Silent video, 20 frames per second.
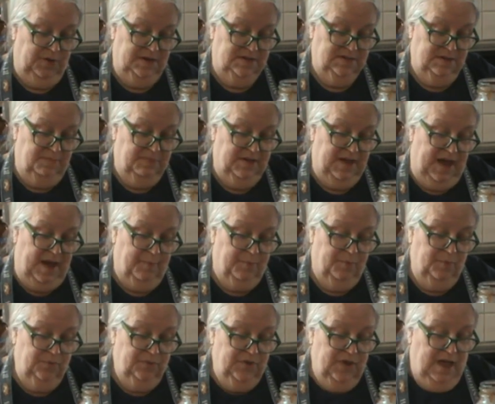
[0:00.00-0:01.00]
when I dump the
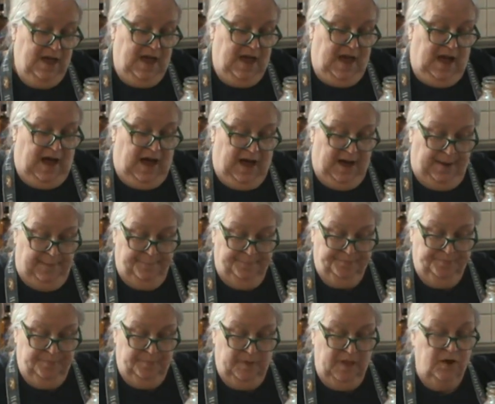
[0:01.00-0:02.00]
apples.
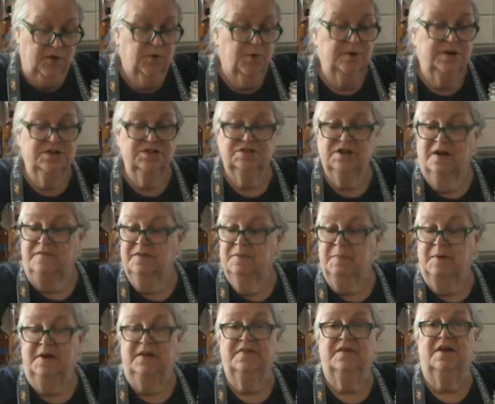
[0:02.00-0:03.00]
According to
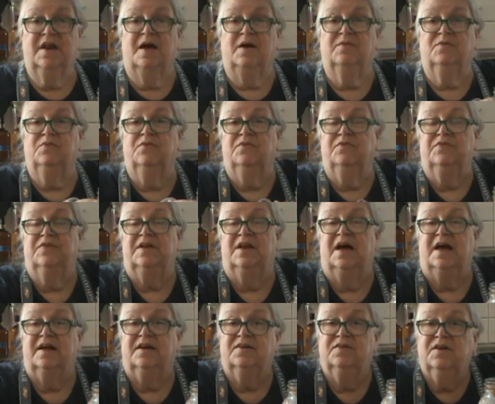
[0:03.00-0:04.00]
everybody that
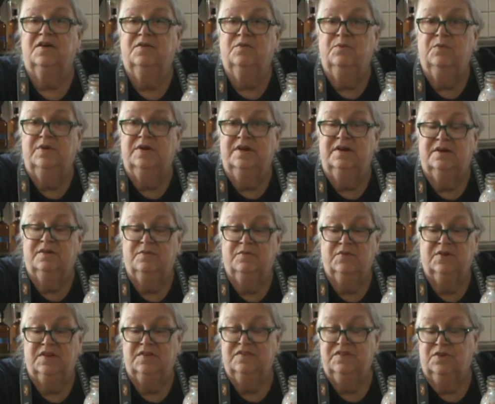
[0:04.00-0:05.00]
I would
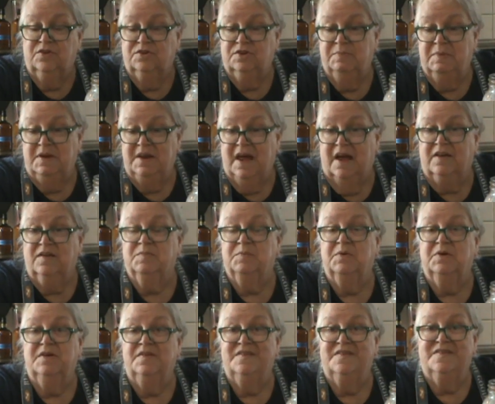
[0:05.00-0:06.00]
consider to be an
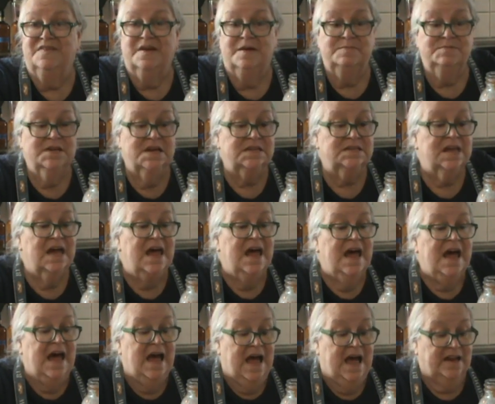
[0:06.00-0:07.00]
expert in the subject,
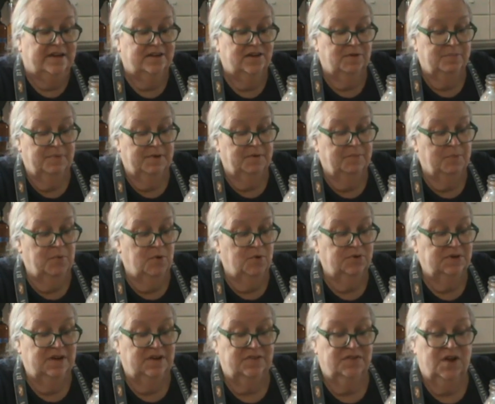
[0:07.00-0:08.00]
a little bit of
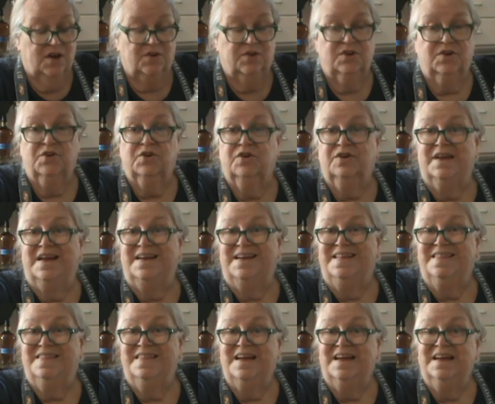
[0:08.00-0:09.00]
mold is not going to hurt
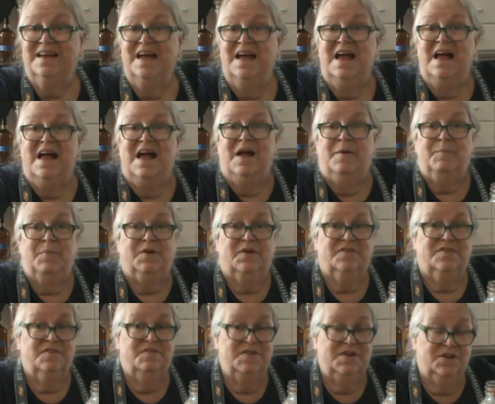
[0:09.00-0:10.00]
anything,
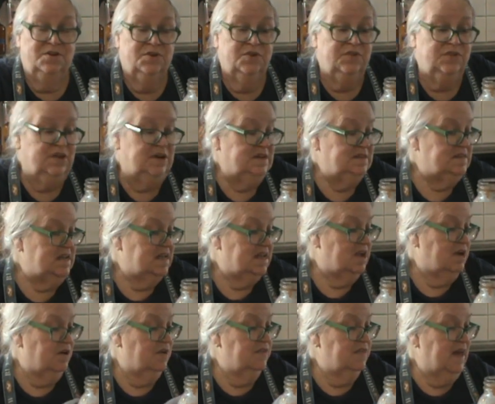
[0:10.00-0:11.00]
because the vinegar is going to take
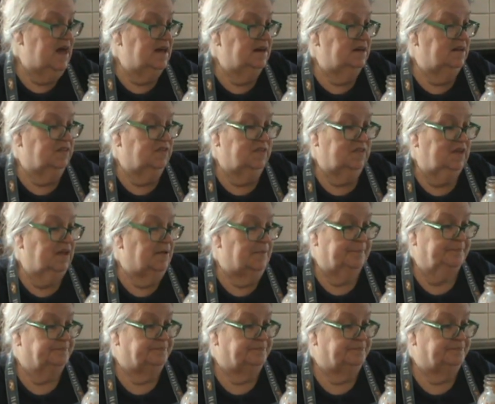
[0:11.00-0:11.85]
care of that. It's